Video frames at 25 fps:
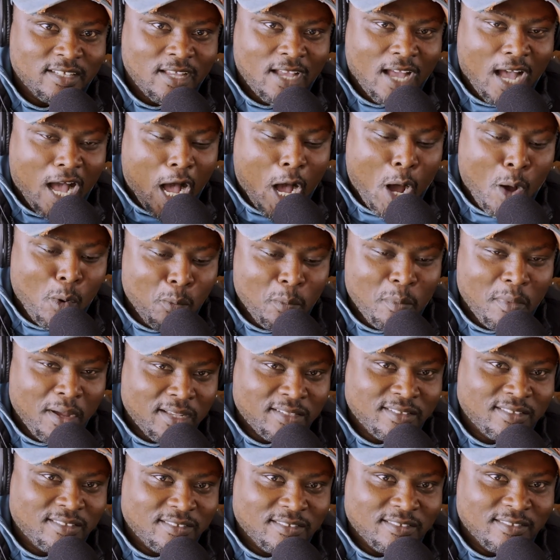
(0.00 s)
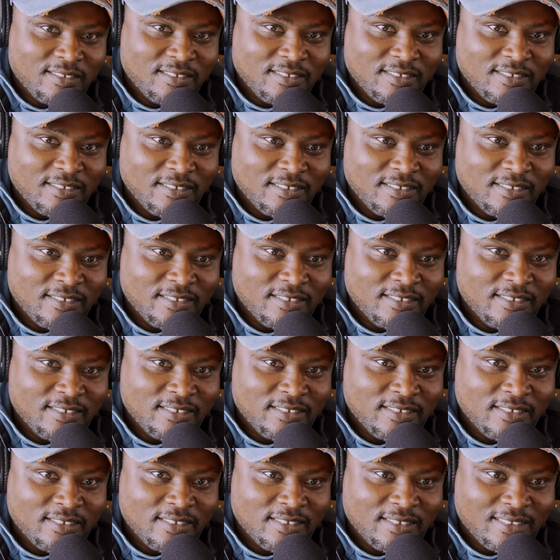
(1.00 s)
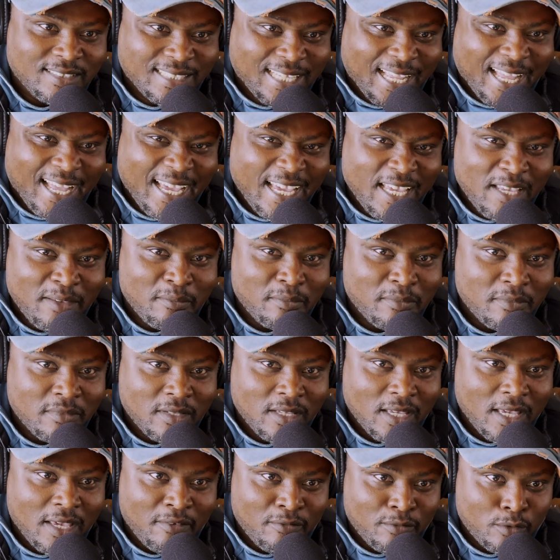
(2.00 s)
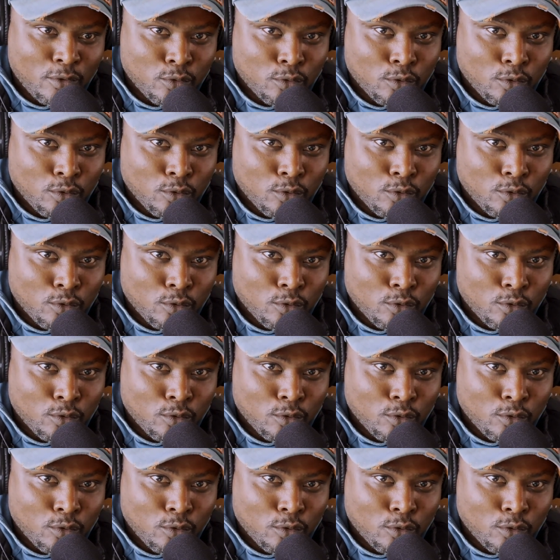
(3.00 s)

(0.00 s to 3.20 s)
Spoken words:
how much time have you